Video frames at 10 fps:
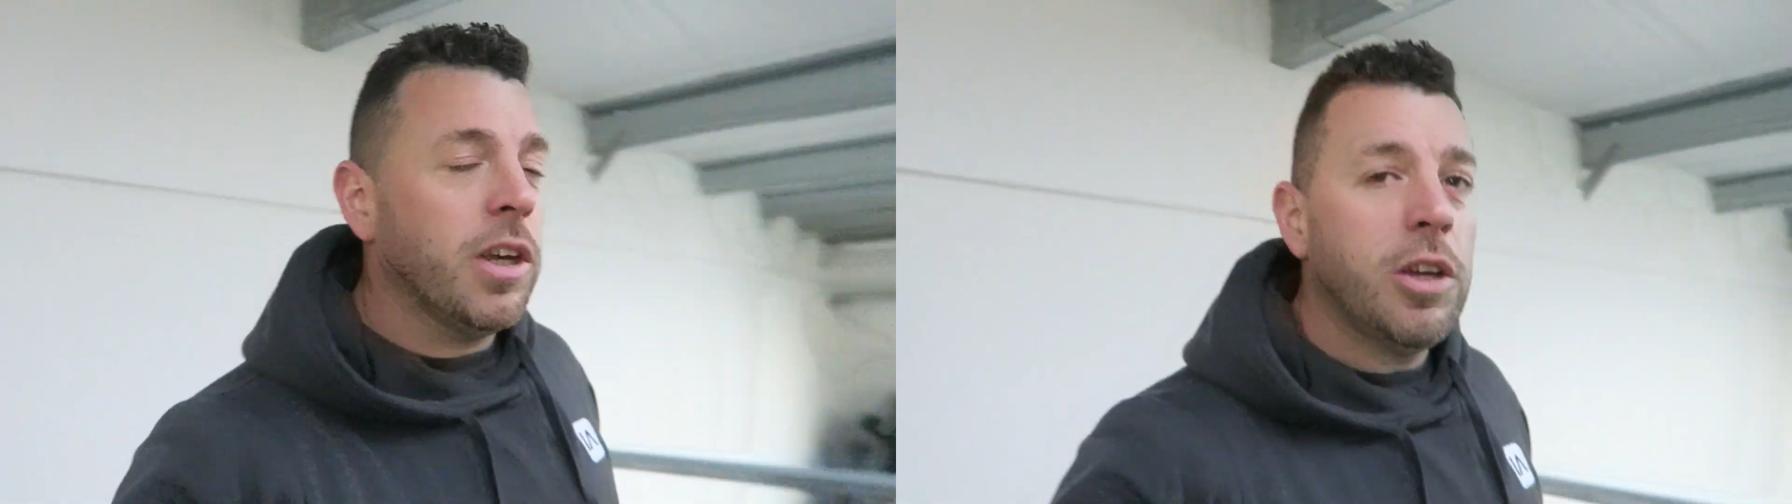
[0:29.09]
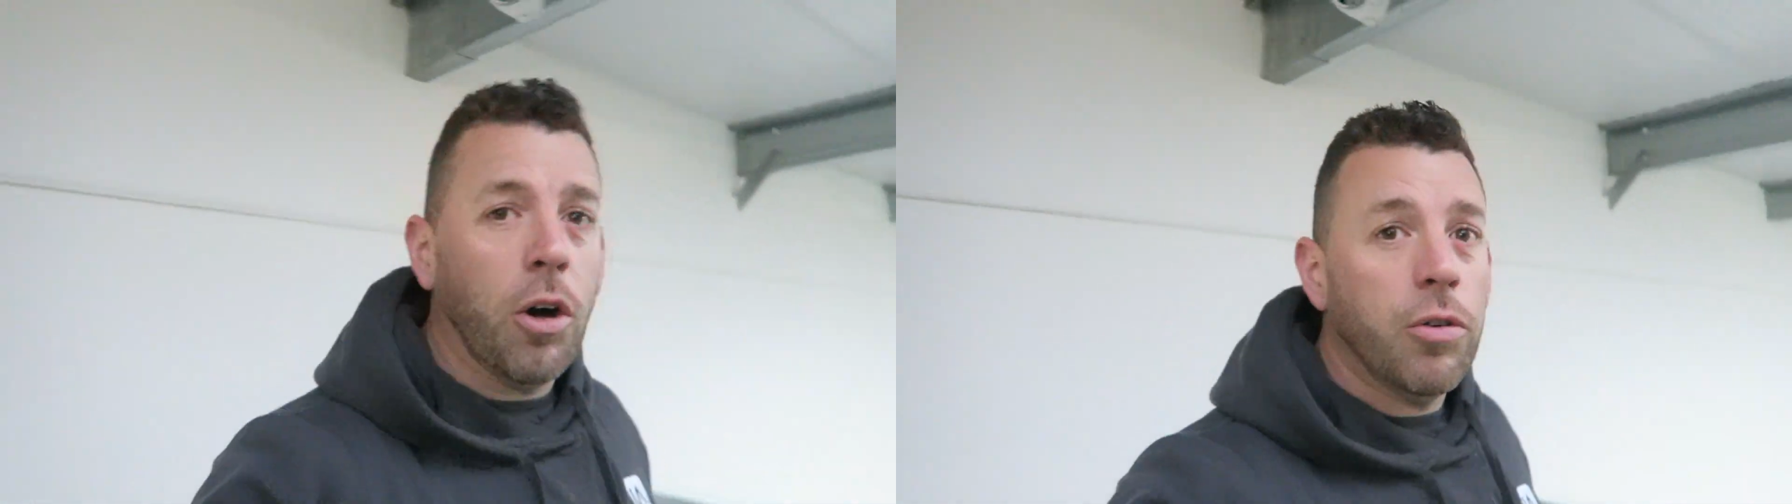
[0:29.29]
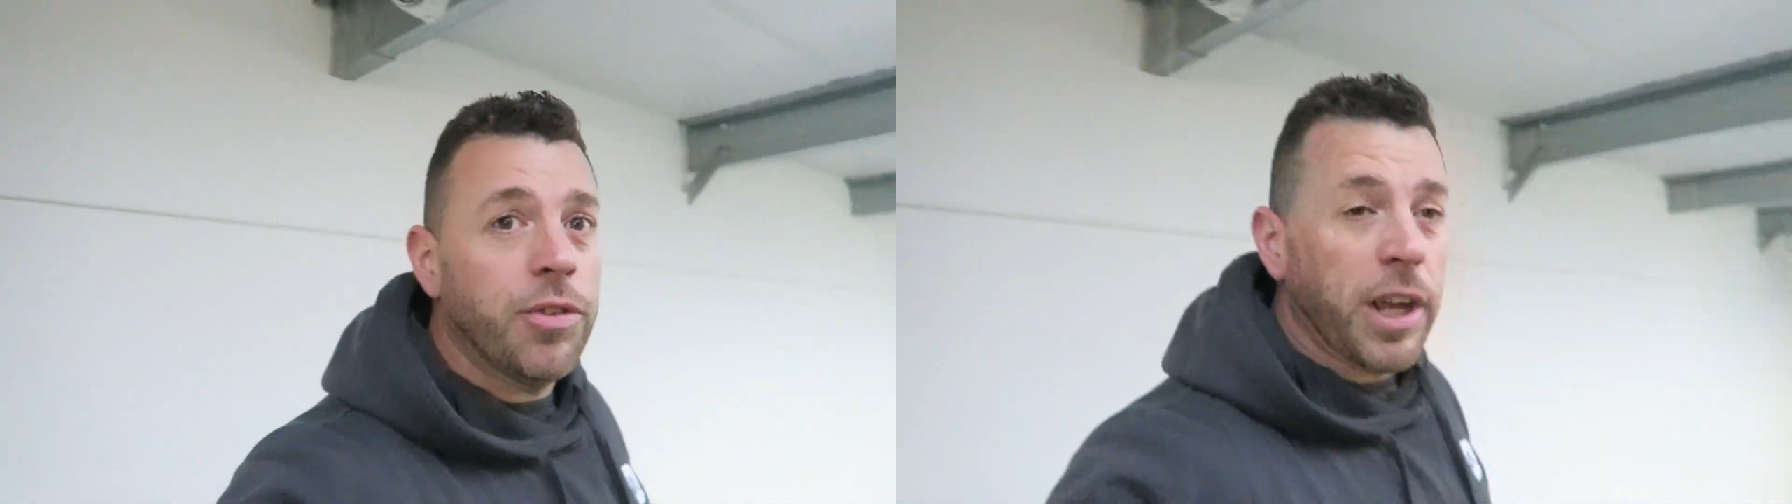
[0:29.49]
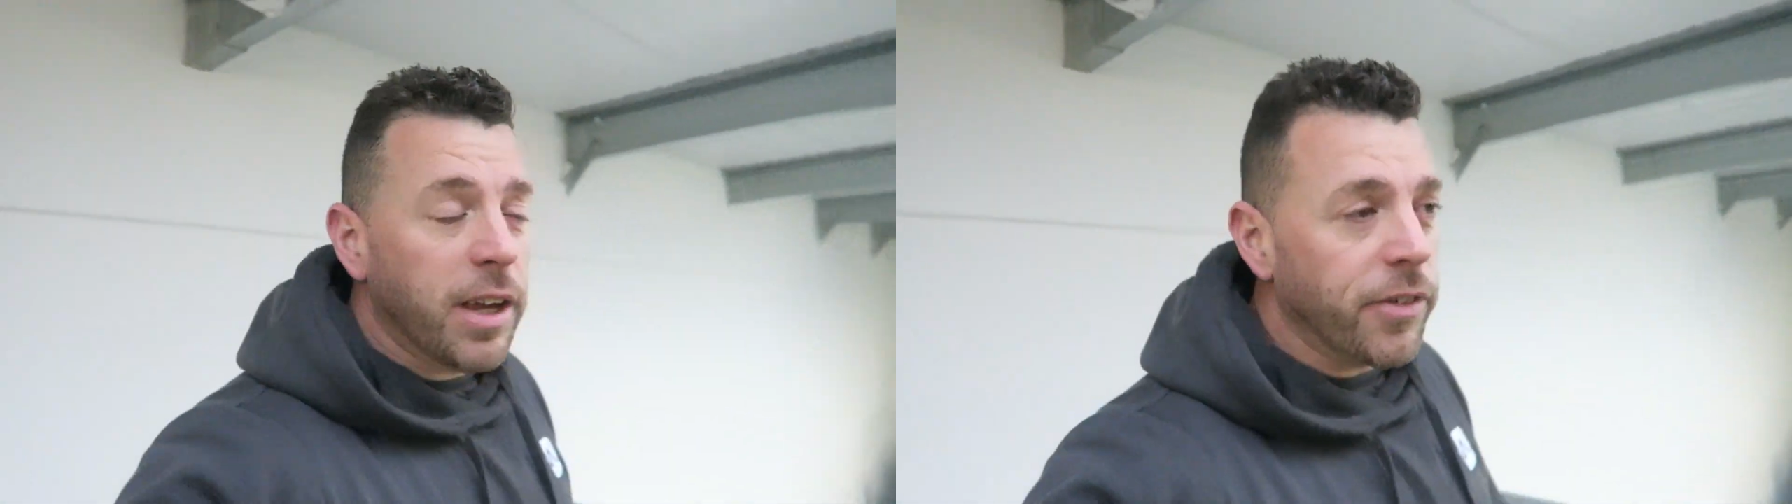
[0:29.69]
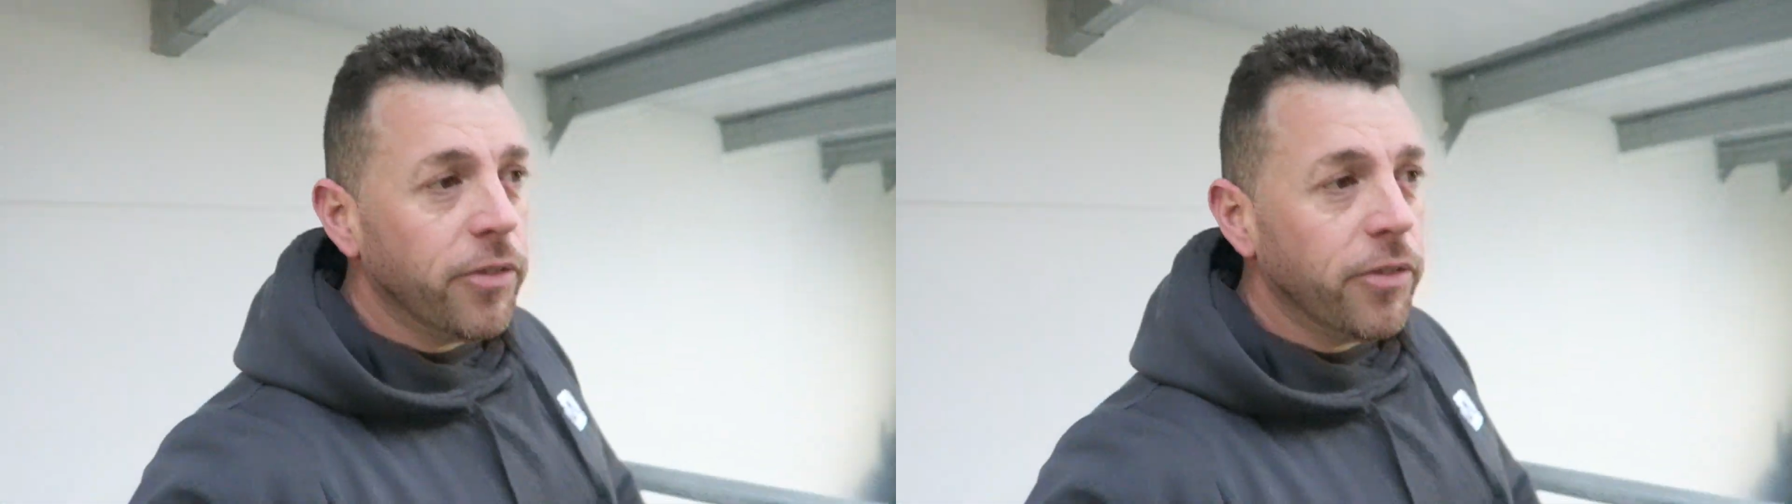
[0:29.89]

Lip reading: cold day.